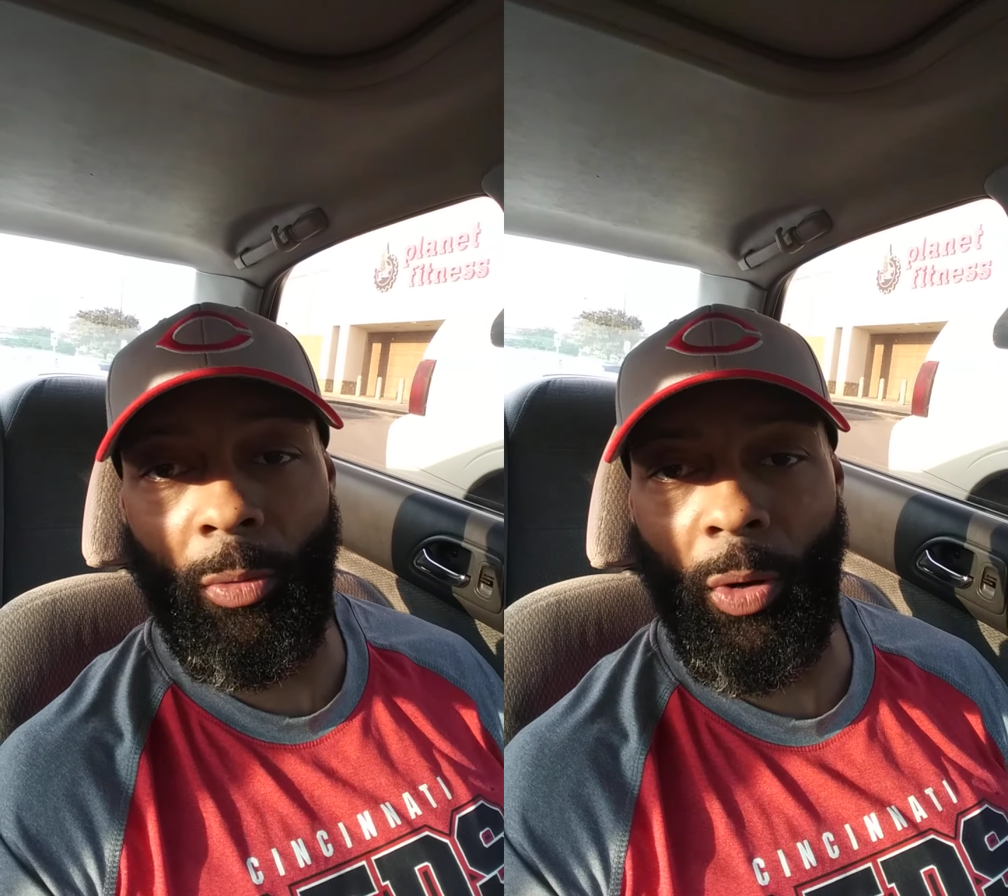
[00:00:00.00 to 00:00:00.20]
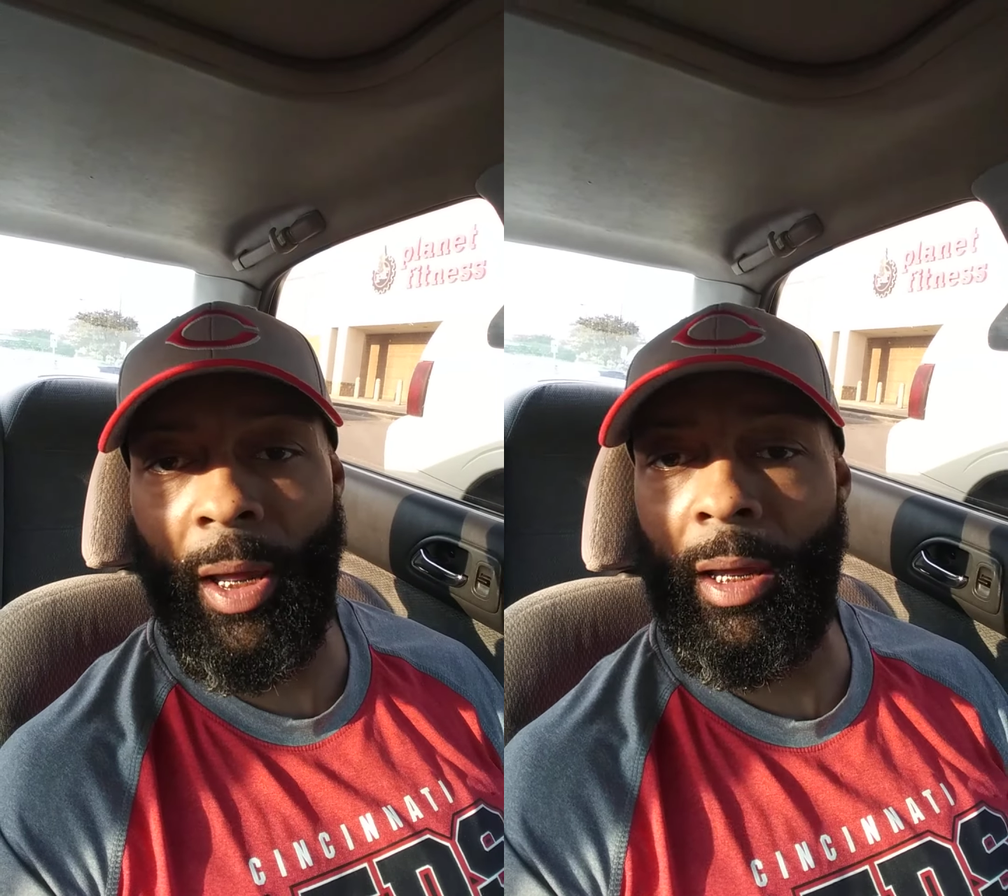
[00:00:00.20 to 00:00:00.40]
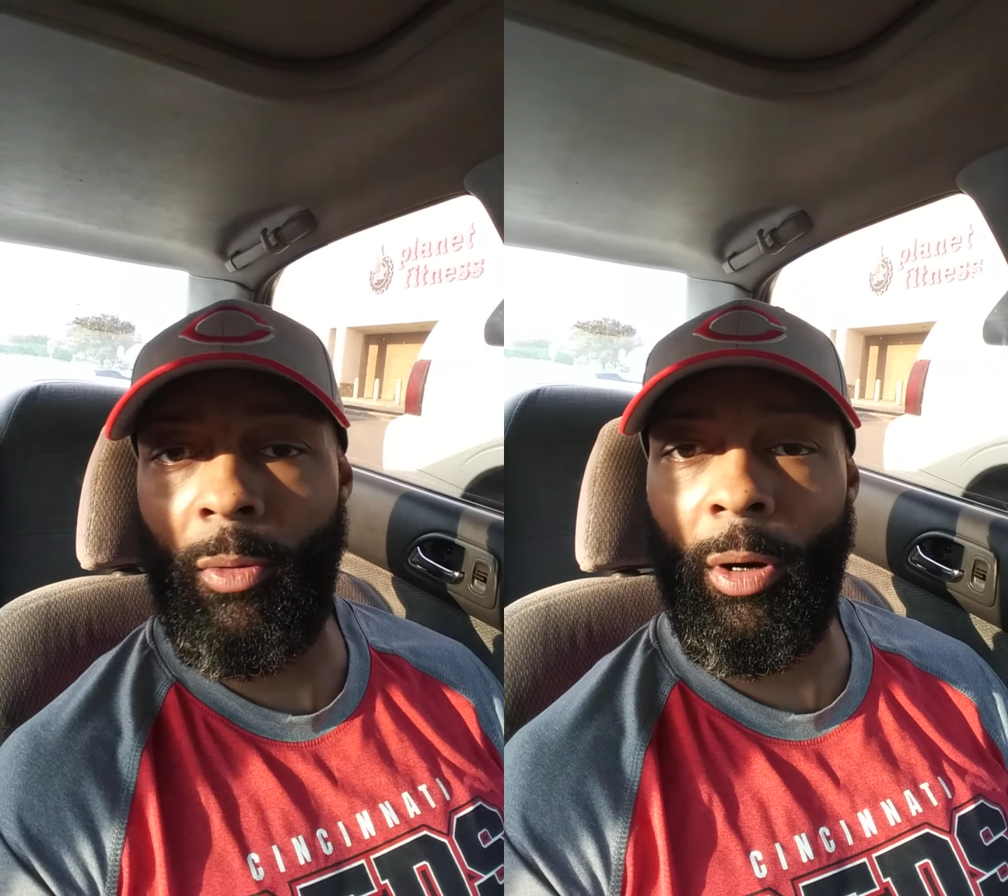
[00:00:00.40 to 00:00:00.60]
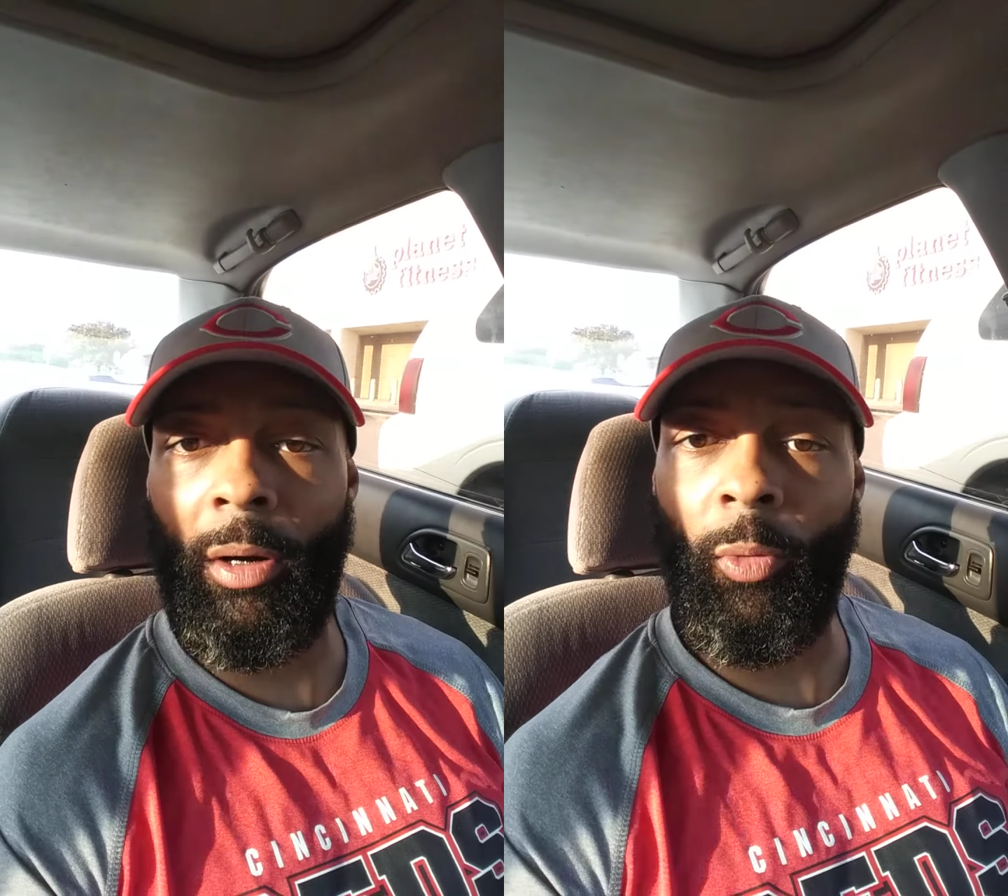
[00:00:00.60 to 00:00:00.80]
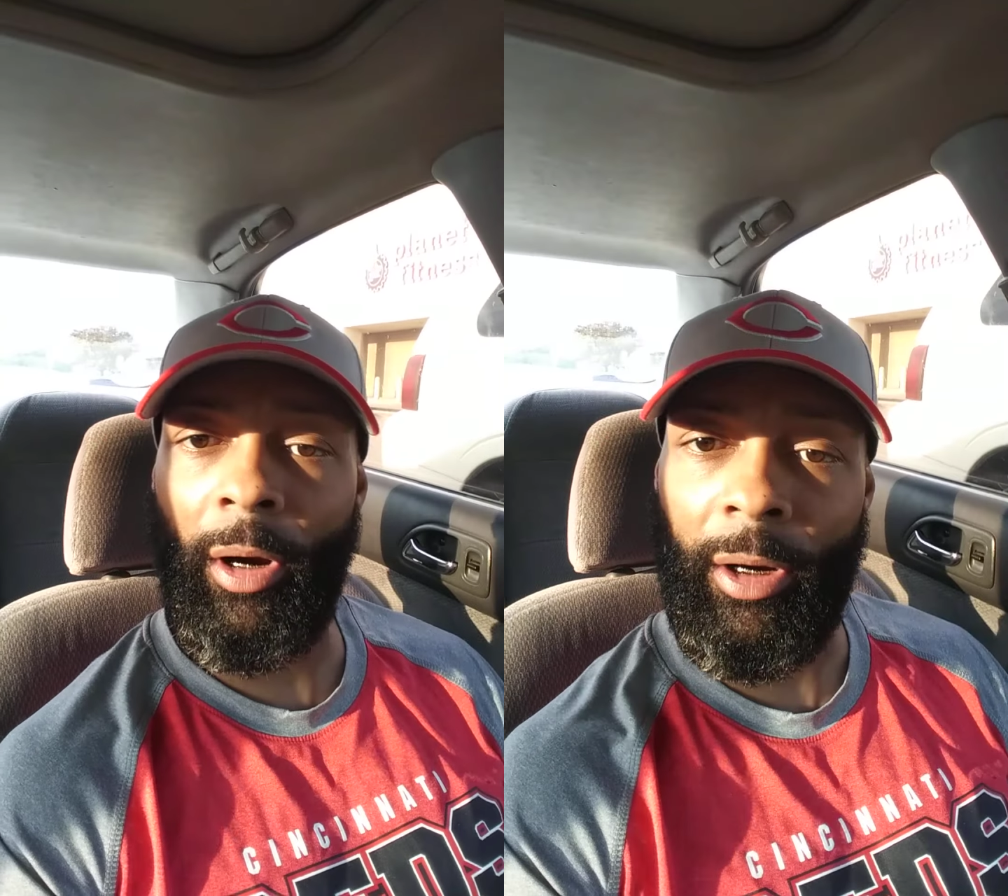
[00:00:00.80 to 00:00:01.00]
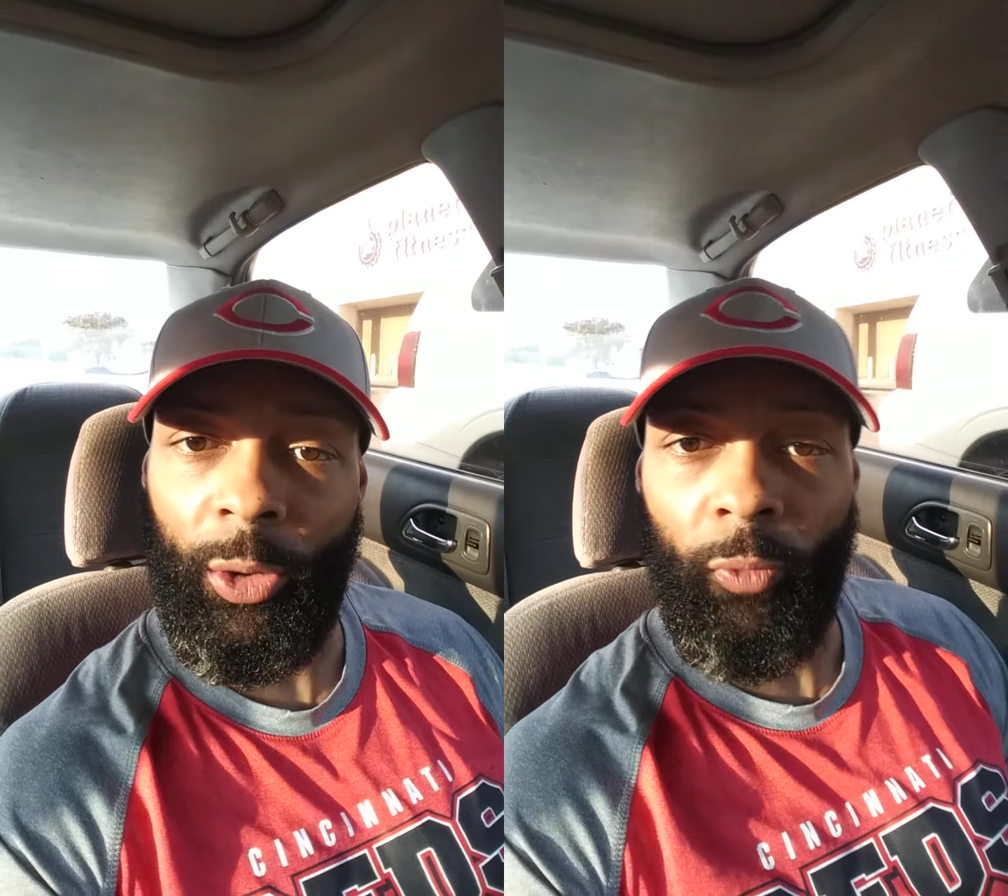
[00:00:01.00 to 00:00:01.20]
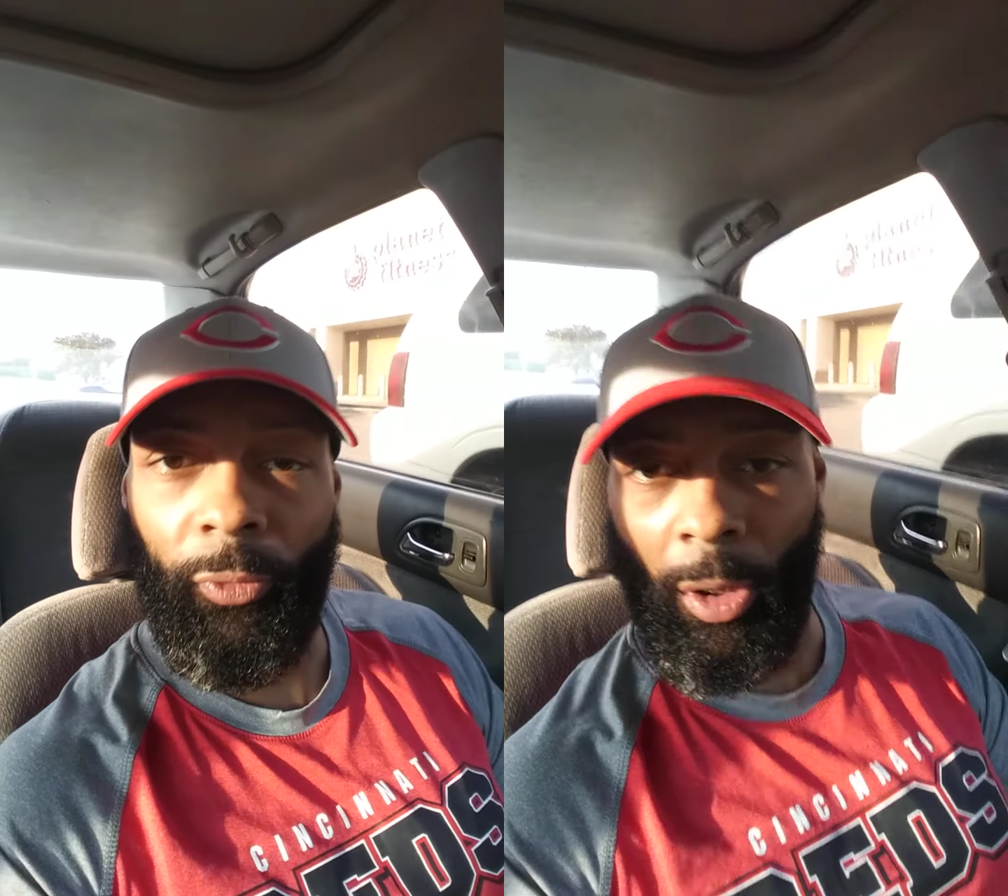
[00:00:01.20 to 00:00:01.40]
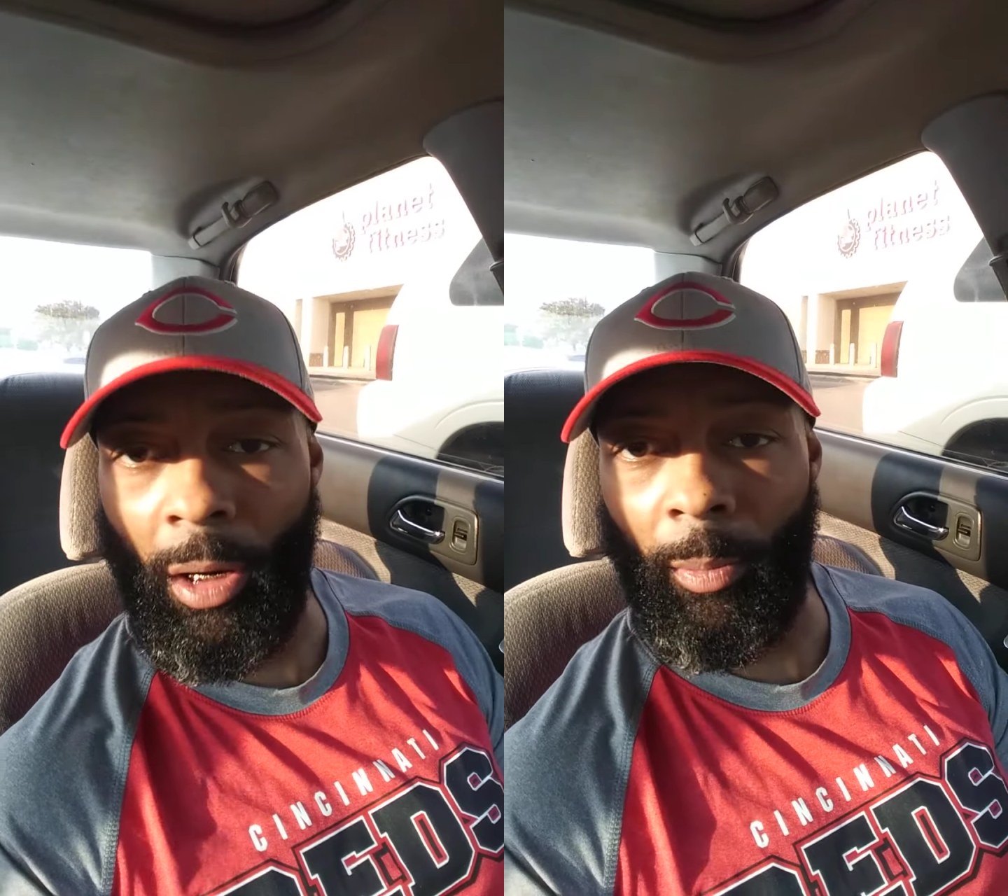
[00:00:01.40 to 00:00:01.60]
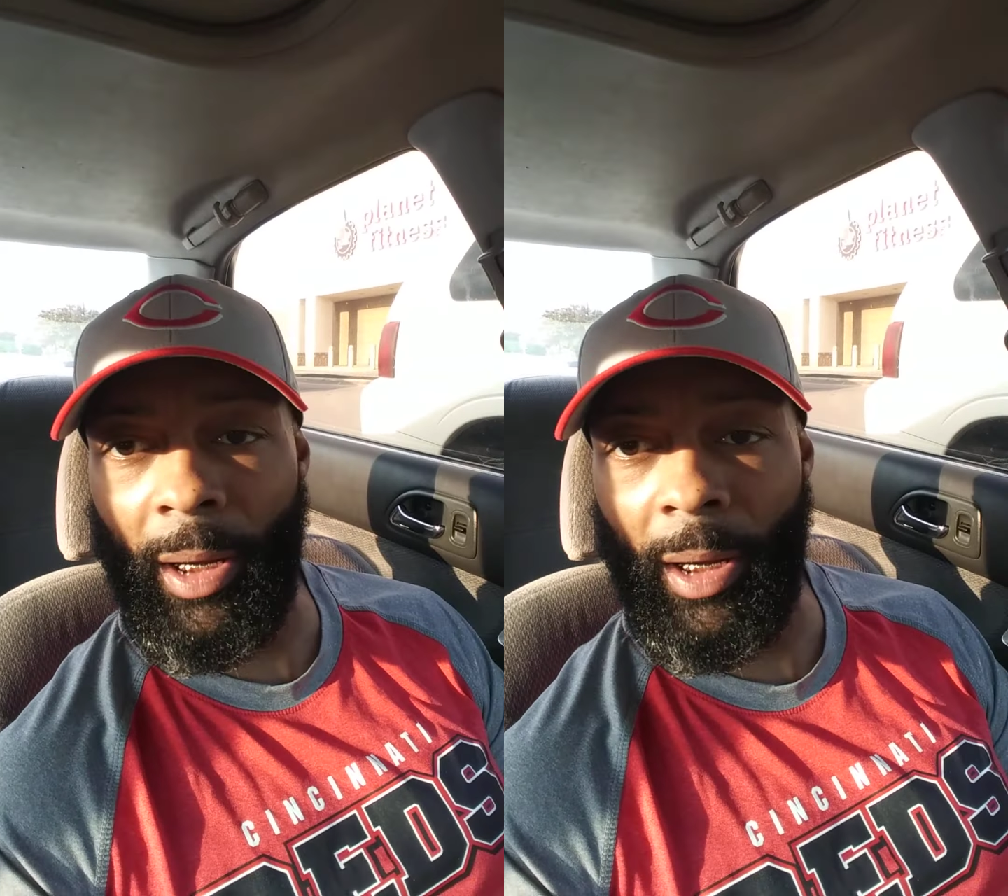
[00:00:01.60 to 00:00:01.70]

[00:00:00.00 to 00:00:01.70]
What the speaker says: are you from?